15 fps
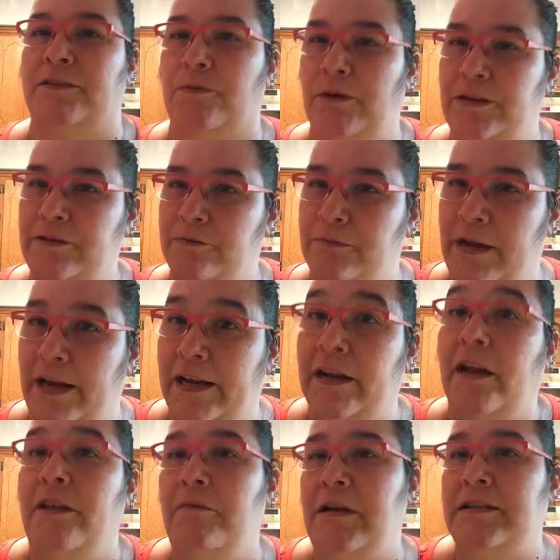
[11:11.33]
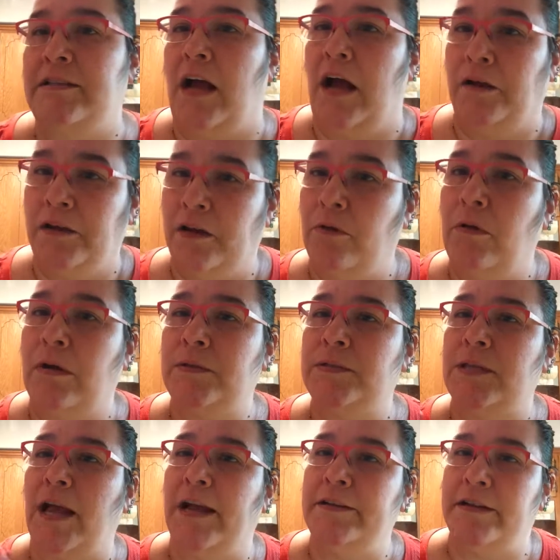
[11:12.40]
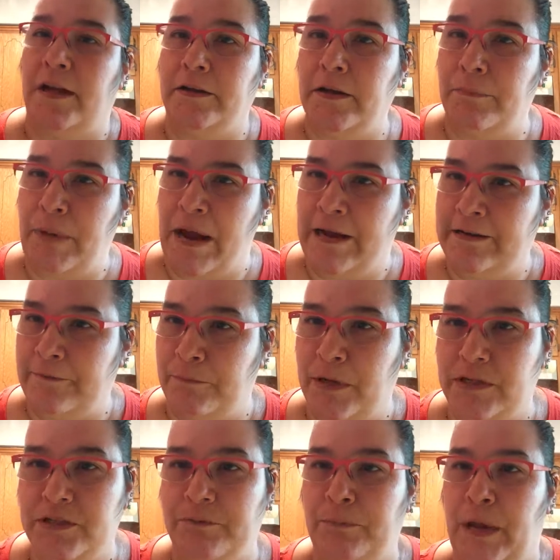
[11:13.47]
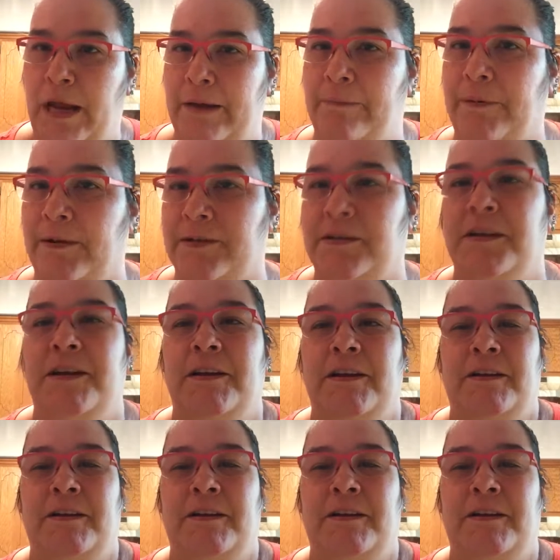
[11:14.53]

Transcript: it's going to rain. Otherwise, I'm going to go outside and I'm going to paint a bunch of papers.